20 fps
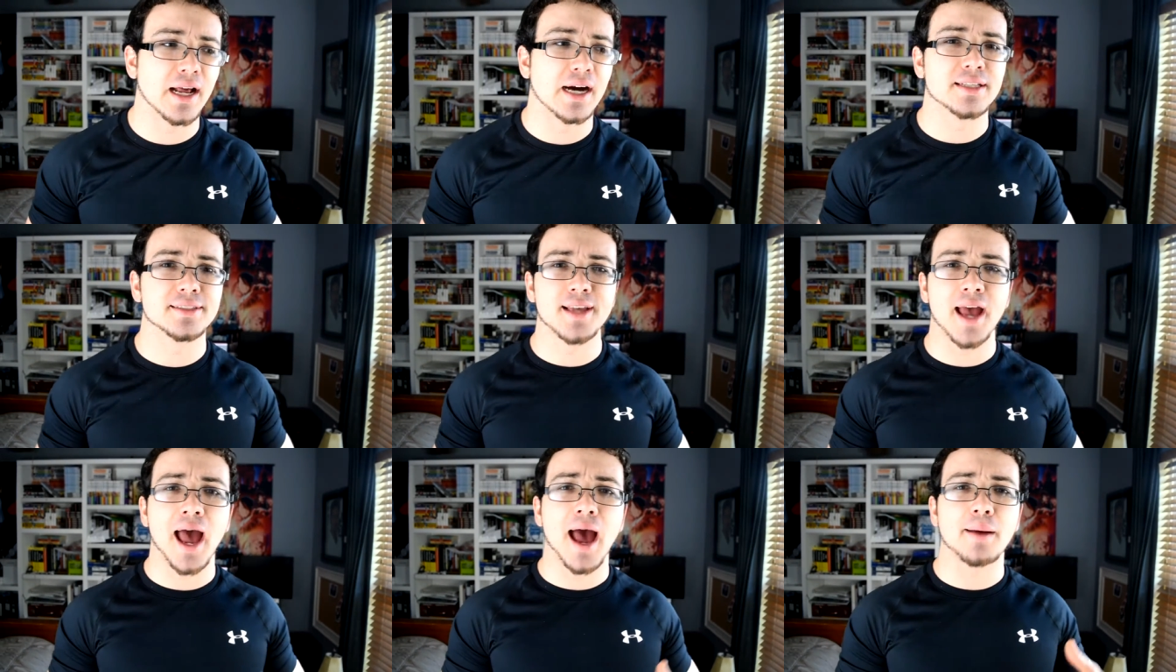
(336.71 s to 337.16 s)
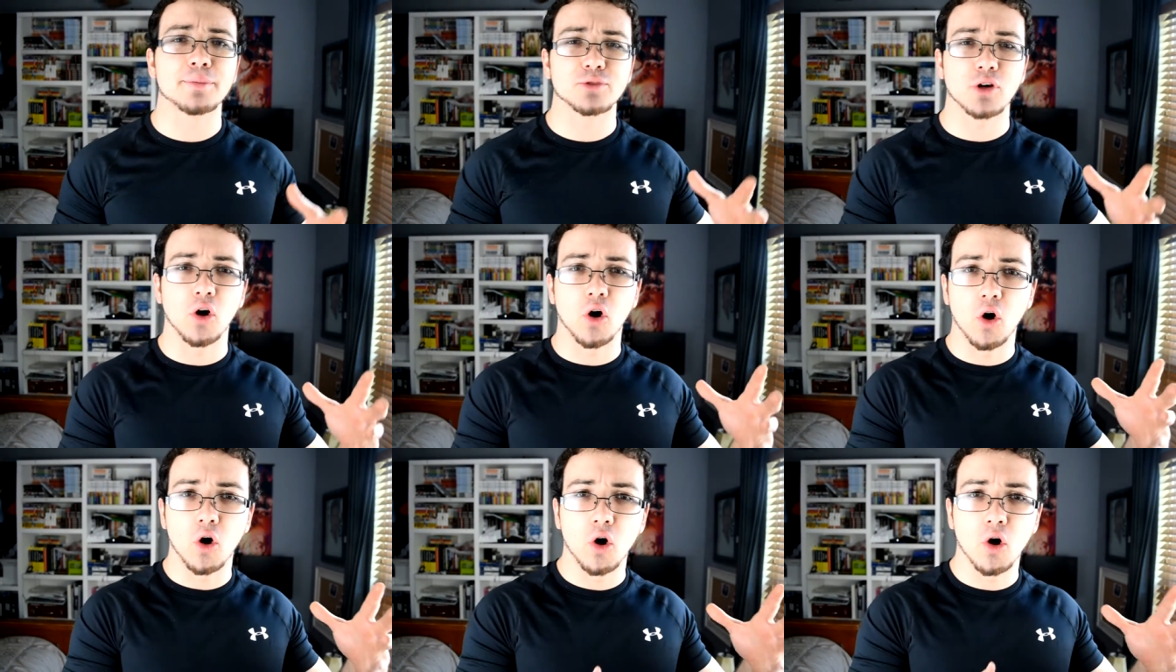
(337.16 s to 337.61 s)
adapt
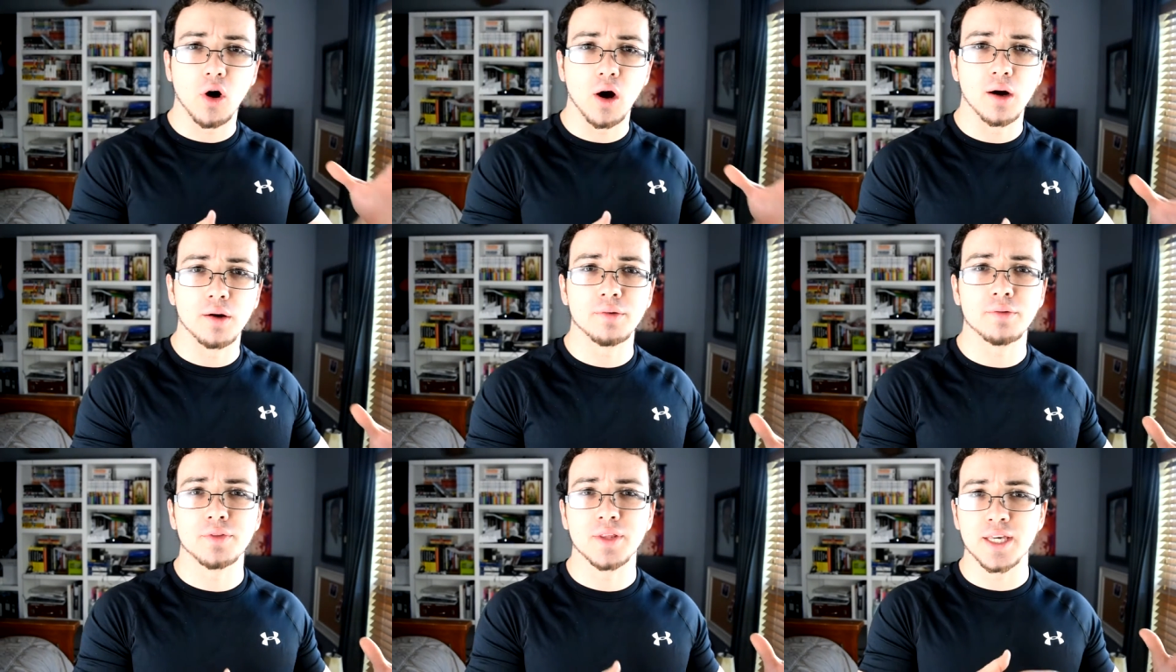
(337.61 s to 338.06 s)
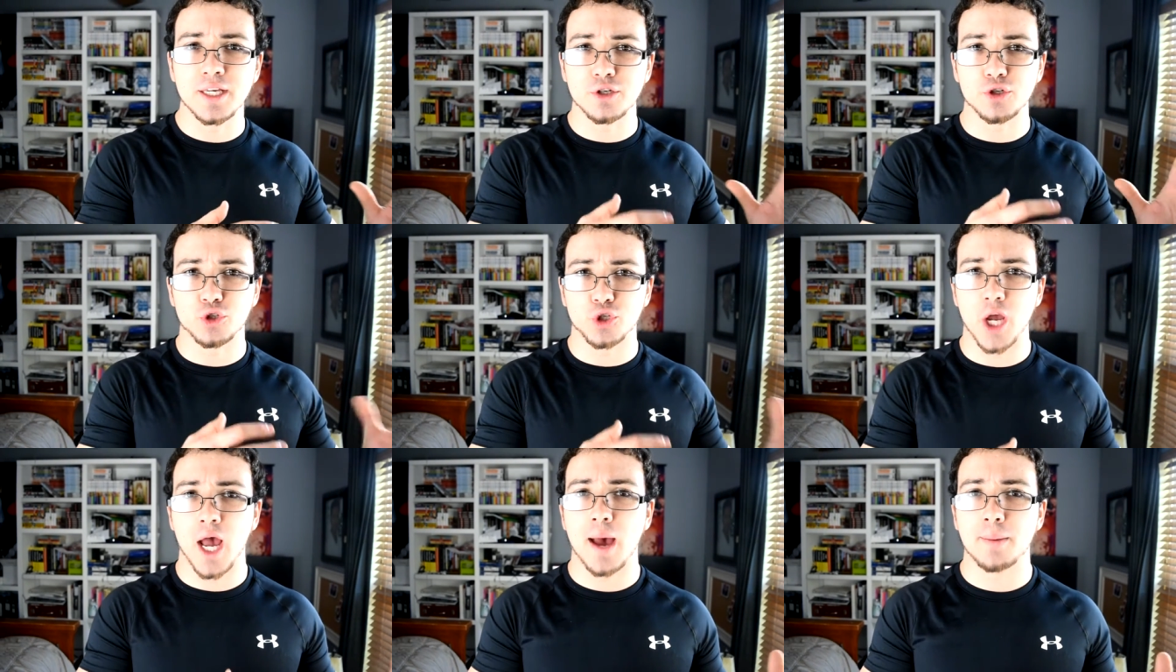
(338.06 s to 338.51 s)
all of these
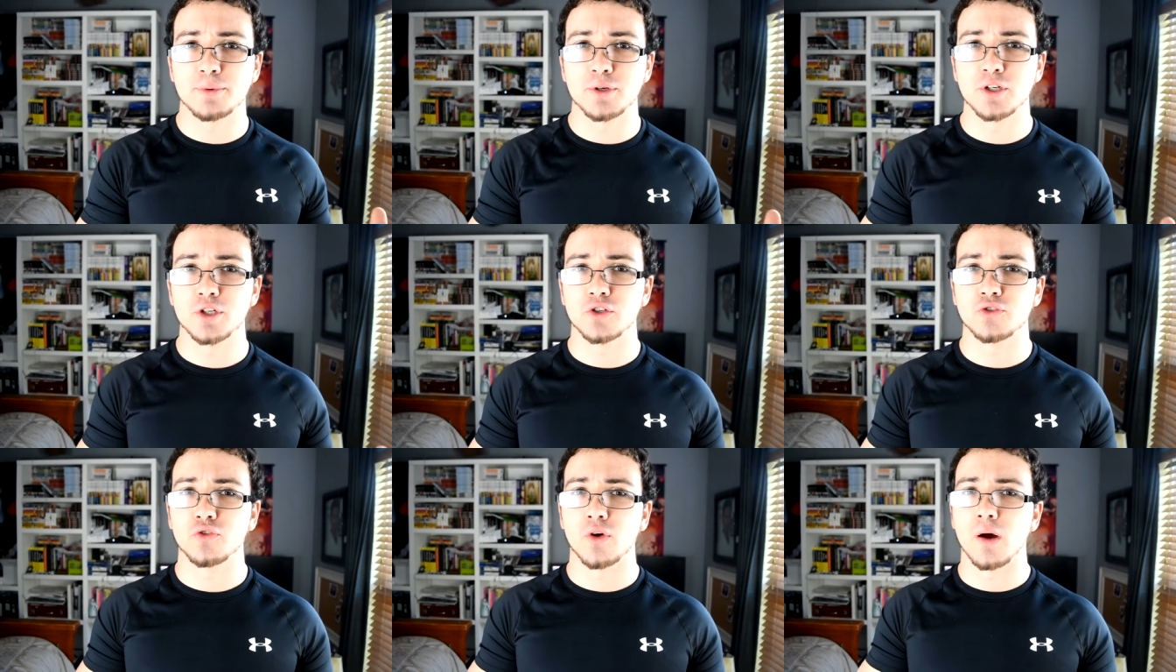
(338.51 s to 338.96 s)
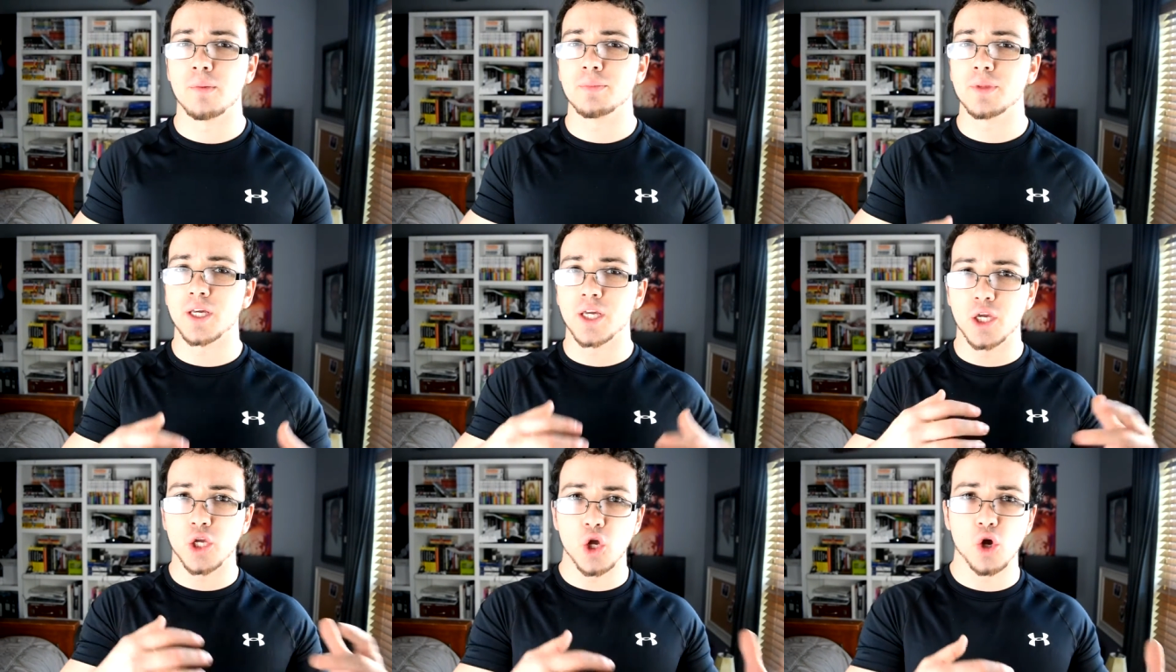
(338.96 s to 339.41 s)
chapters from the
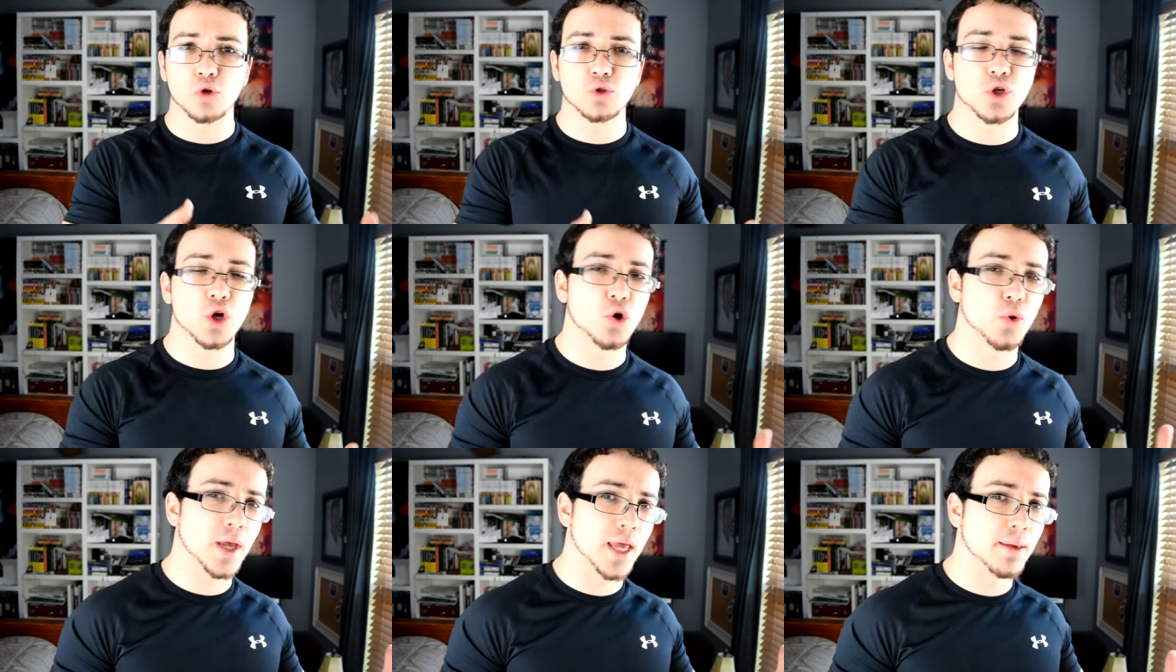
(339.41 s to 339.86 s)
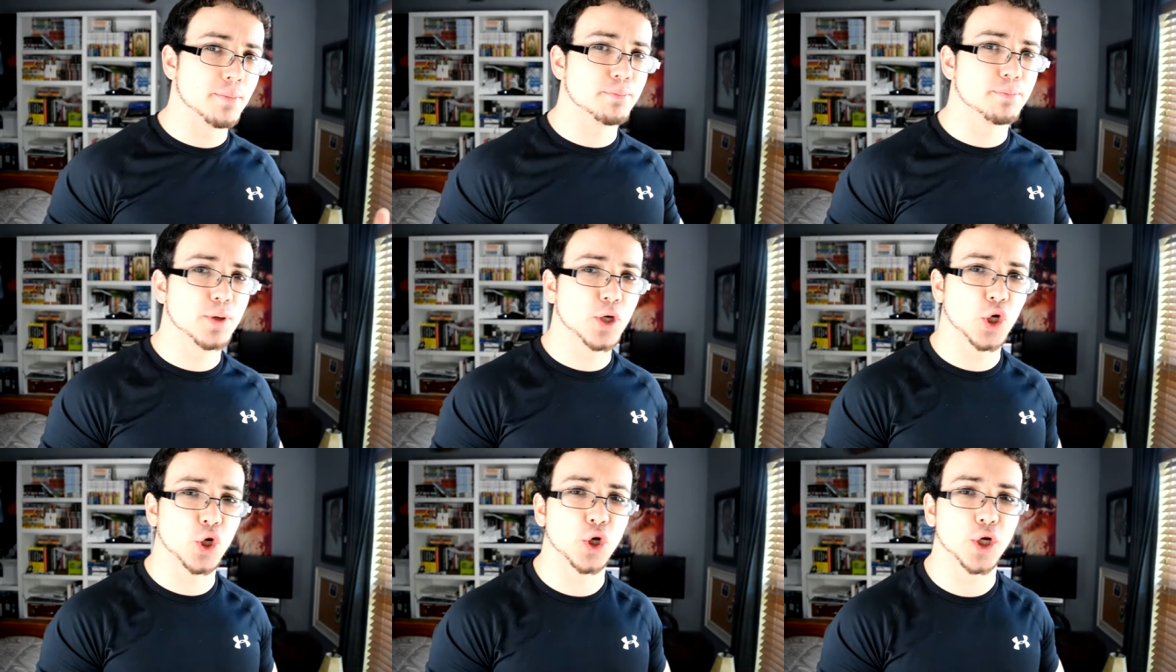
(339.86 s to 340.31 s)
Kyoto
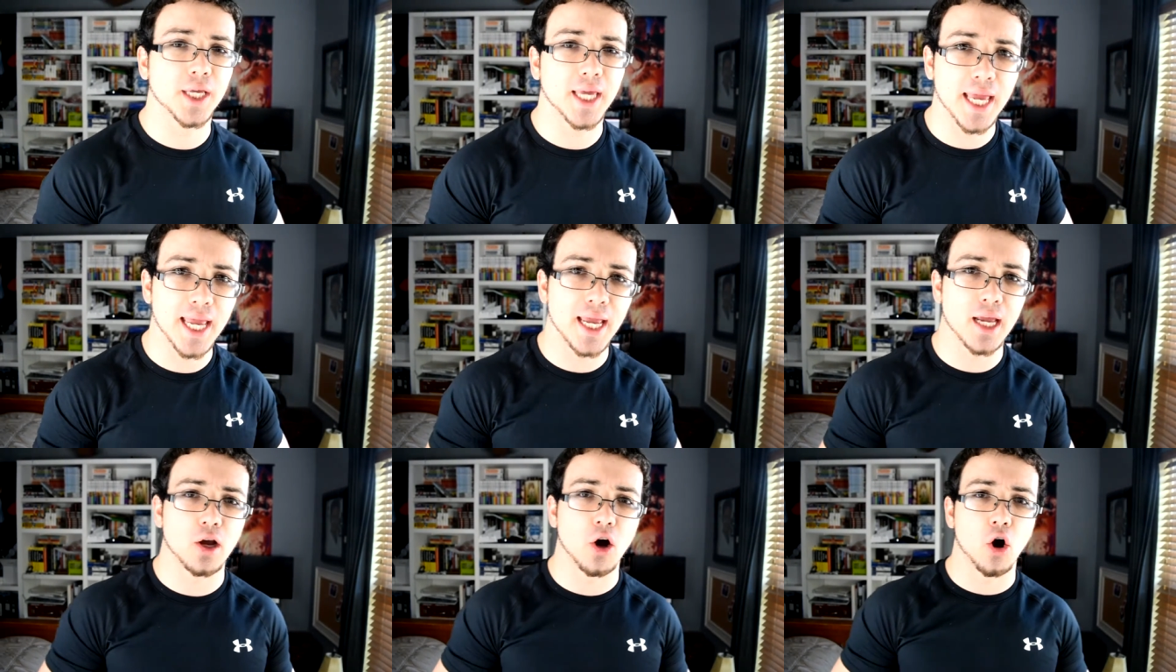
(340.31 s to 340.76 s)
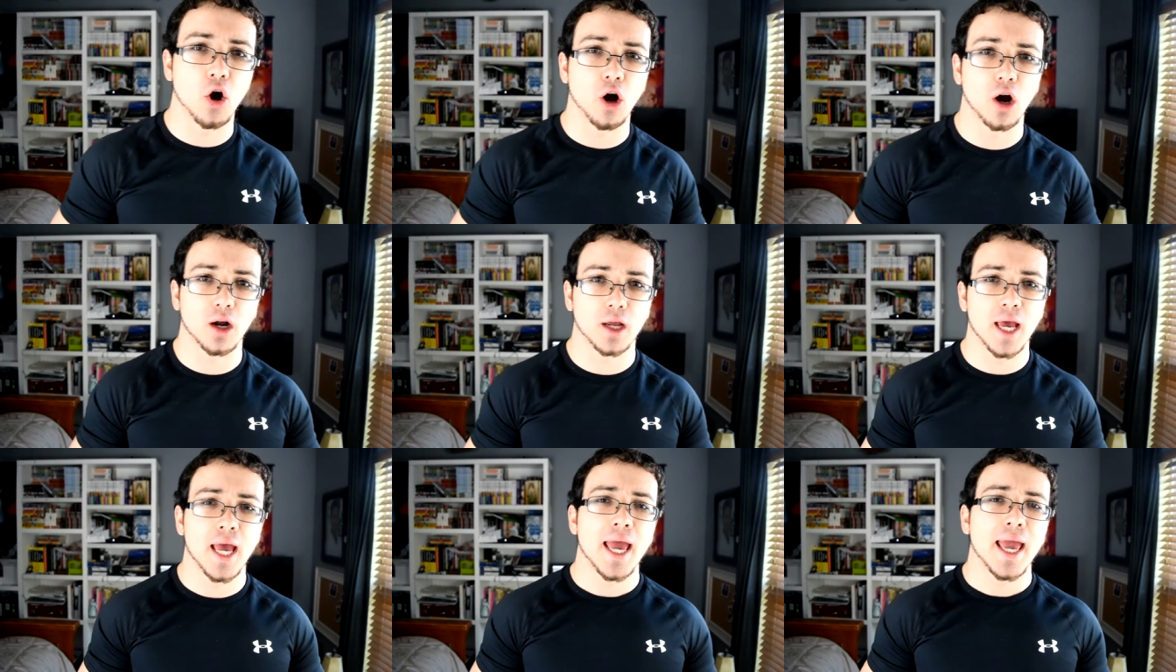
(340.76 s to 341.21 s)
Impure King arc